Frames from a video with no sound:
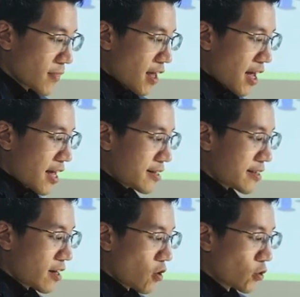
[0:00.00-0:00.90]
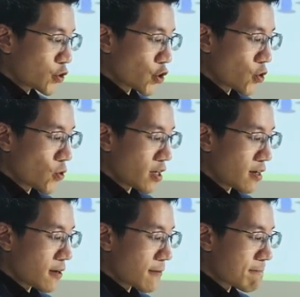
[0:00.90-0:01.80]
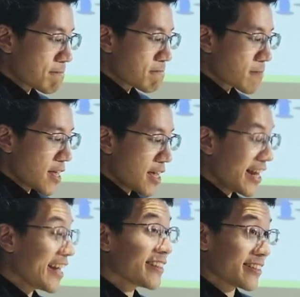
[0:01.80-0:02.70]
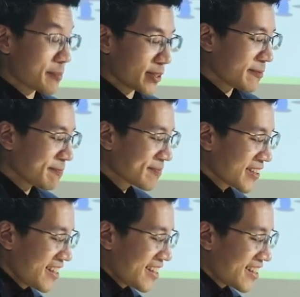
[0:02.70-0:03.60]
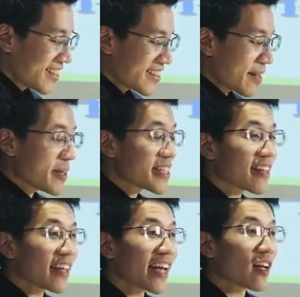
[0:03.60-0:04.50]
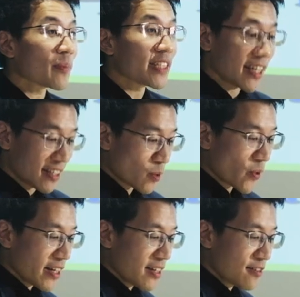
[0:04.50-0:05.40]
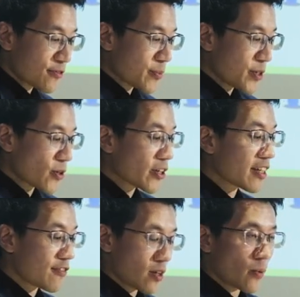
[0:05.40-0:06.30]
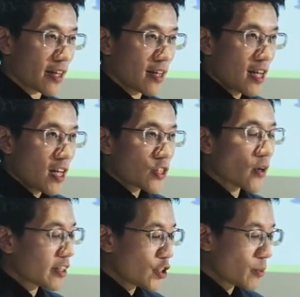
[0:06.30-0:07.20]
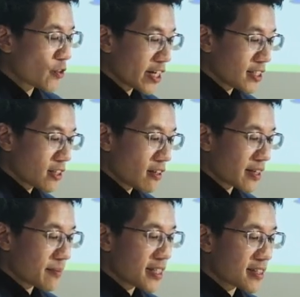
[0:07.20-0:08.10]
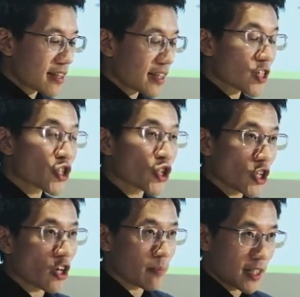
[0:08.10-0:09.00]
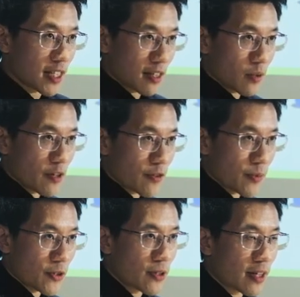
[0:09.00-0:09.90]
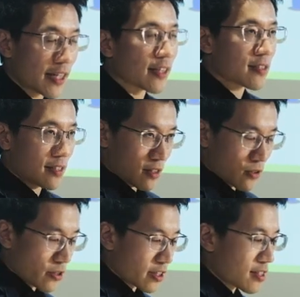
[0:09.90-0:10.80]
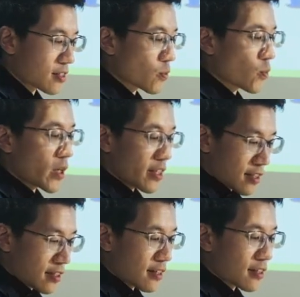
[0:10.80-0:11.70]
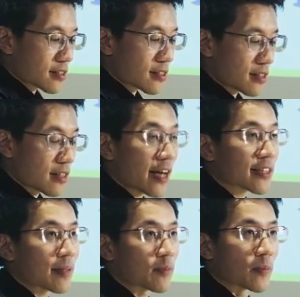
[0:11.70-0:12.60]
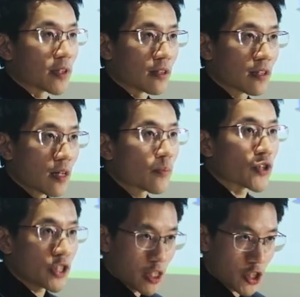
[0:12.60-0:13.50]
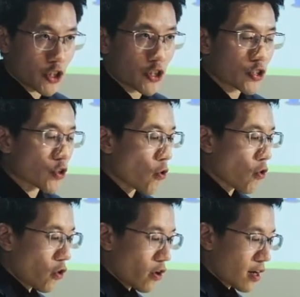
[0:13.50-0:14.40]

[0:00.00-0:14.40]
And they're also um, inalienable. Uh, that means that they cannot be taken away from you or given away. So under human rights law, that means that they should not be taken away from you unless in accordance with certain acceptable procedures or